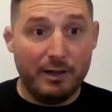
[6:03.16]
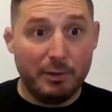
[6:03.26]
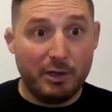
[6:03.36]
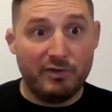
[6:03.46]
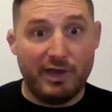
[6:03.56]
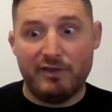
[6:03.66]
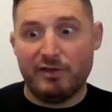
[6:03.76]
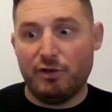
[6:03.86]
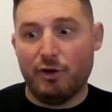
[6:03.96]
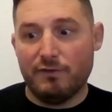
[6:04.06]
Because as
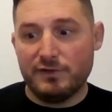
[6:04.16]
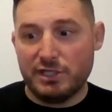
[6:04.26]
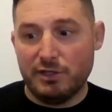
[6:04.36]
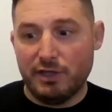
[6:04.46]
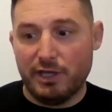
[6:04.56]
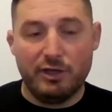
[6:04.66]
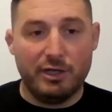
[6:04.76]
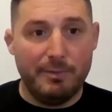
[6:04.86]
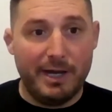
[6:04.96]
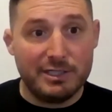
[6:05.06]
you obviously you can
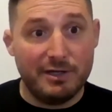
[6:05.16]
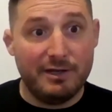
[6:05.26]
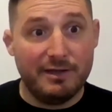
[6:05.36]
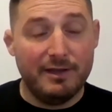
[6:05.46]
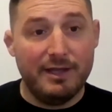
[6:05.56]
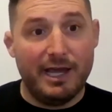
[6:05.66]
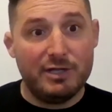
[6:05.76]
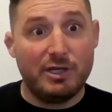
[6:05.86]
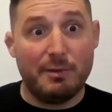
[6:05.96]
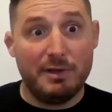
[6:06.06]
imagine, as
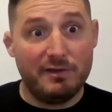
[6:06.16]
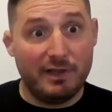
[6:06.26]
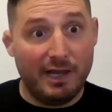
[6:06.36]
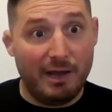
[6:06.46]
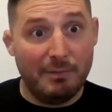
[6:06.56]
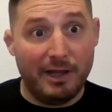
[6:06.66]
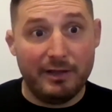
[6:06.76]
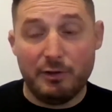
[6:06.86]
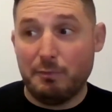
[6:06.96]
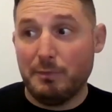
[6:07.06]
you come into the limelight,
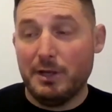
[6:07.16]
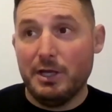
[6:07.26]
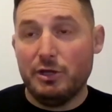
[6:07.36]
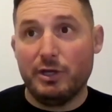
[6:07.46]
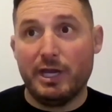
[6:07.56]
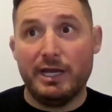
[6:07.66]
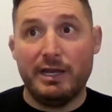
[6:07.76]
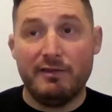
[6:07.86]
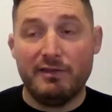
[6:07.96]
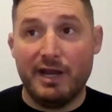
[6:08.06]
you, you get an
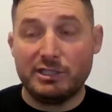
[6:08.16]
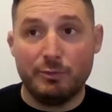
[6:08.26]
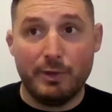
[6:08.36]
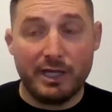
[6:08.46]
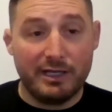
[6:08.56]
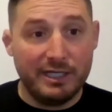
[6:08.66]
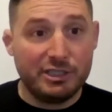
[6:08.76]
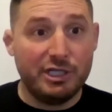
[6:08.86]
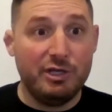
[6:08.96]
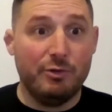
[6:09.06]
international
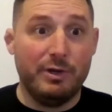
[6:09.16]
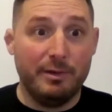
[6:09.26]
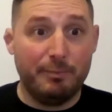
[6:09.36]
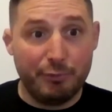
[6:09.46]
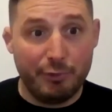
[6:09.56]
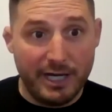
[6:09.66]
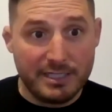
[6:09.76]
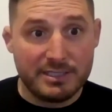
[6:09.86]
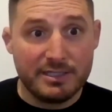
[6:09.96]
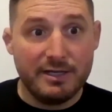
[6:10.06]
recognition, you're in the
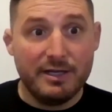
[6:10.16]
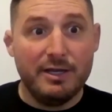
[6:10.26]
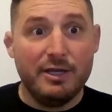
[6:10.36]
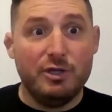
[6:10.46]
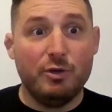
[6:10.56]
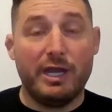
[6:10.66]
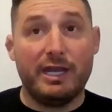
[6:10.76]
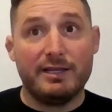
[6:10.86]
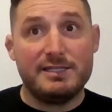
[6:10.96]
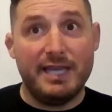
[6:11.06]
press, you're
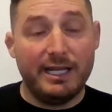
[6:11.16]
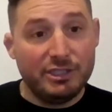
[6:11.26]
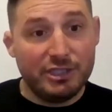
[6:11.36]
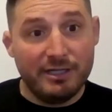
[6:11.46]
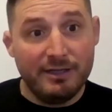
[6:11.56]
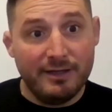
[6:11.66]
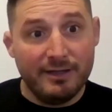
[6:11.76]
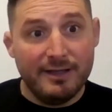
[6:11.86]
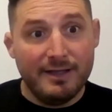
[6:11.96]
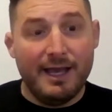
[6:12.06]
getting attention.
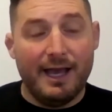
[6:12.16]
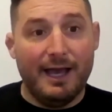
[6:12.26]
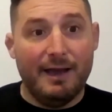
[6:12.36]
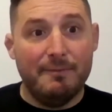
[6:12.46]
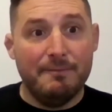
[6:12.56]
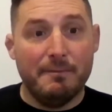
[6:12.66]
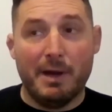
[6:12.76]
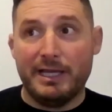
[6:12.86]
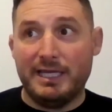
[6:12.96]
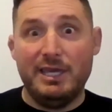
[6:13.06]
Um,
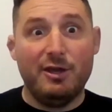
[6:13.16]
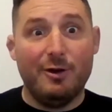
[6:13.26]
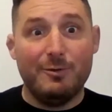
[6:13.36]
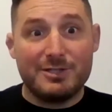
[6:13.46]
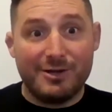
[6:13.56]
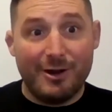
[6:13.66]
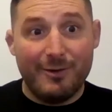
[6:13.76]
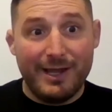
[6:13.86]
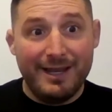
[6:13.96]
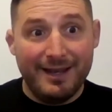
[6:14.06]
my ego was
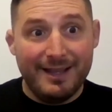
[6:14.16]
growing.